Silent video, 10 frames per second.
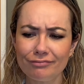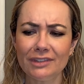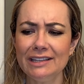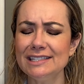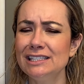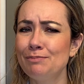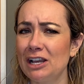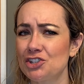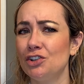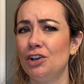
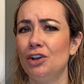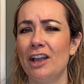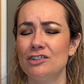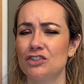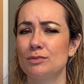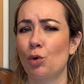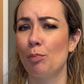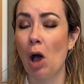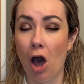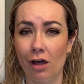special and just more
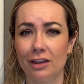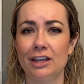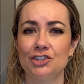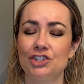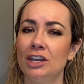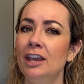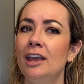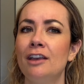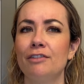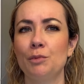polished,
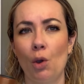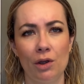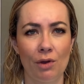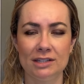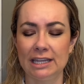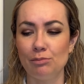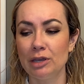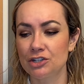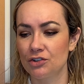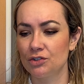if I'm going around taking
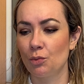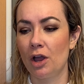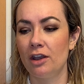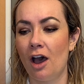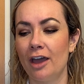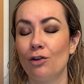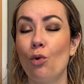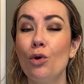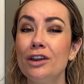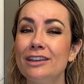pictures or whatnot,
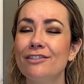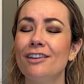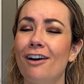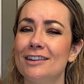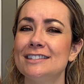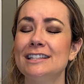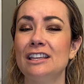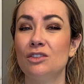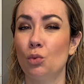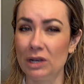or even honestly in
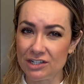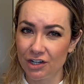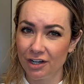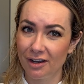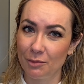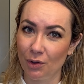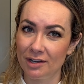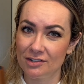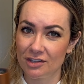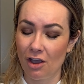the winter, I'm going
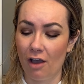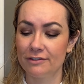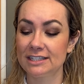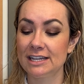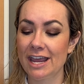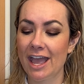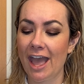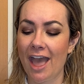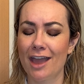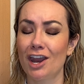into the office today
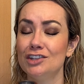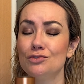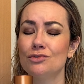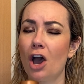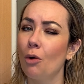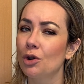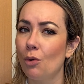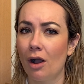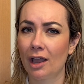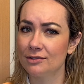and I do not want to
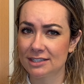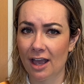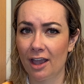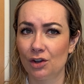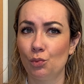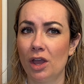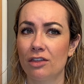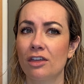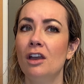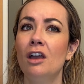walk outside
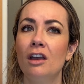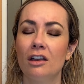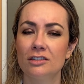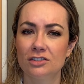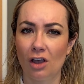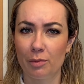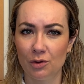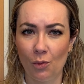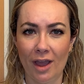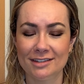with a sopping
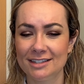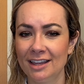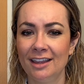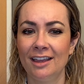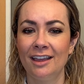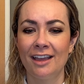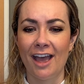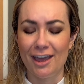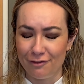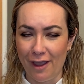wet
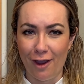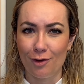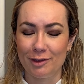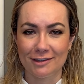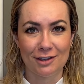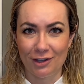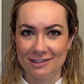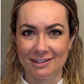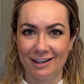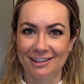head of hair because I'll get
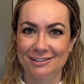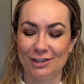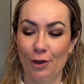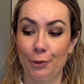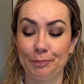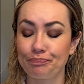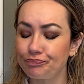sick. So